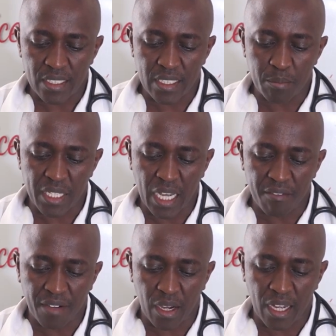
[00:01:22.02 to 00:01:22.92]
they may have
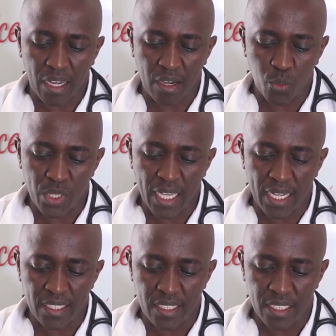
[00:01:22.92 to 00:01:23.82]
a
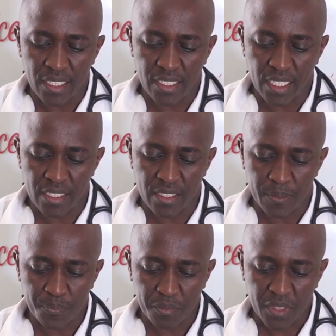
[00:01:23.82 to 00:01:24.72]
weird taste
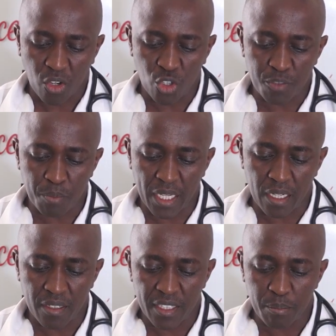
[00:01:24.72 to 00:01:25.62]
or
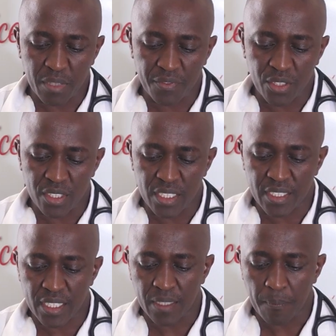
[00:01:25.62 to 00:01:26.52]
smell, they may feel
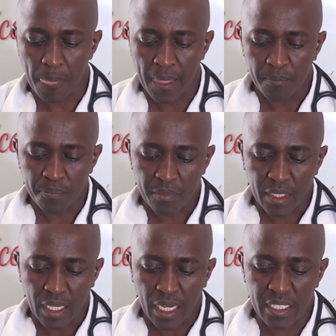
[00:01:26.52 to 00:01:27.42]
dizzy,
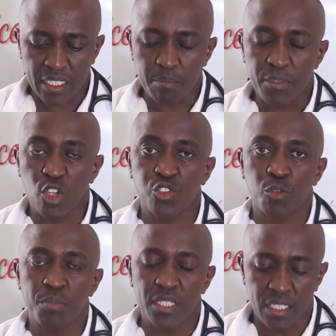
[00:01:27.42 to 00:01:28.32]
and they may also
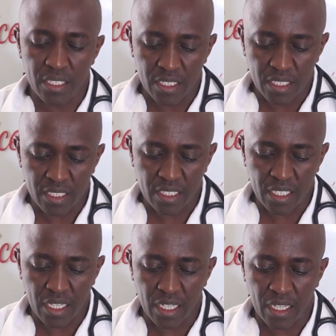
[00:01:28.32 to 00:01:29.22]
be
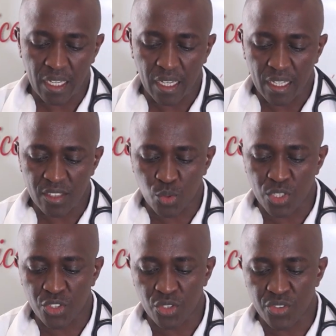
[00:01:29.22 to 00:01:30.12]
in
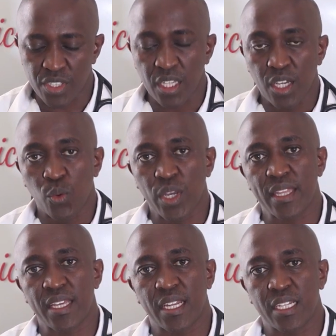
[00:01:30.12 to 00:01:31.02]
situations where
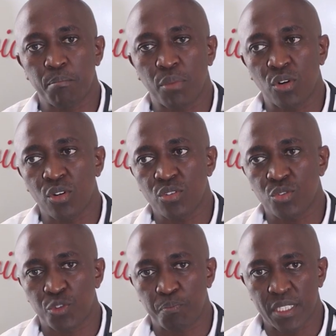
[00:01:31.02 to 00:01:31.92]
they are unable
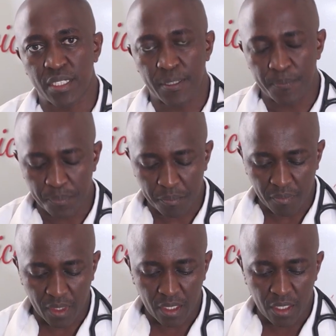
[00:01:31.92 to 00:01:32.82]
to speak.
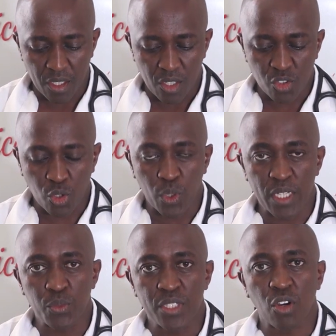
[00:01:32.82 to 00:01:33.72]
So
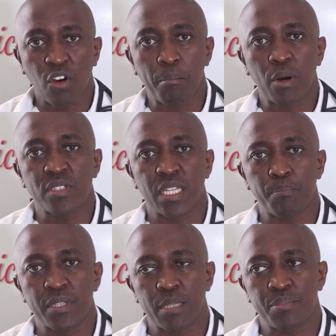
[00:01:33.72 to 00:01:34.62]
when we talk about
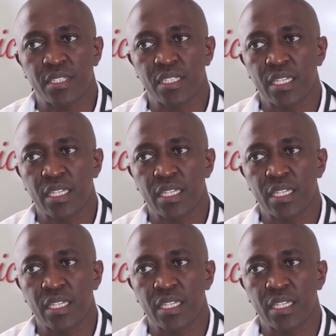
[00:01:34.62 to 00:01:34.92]
epilepsy,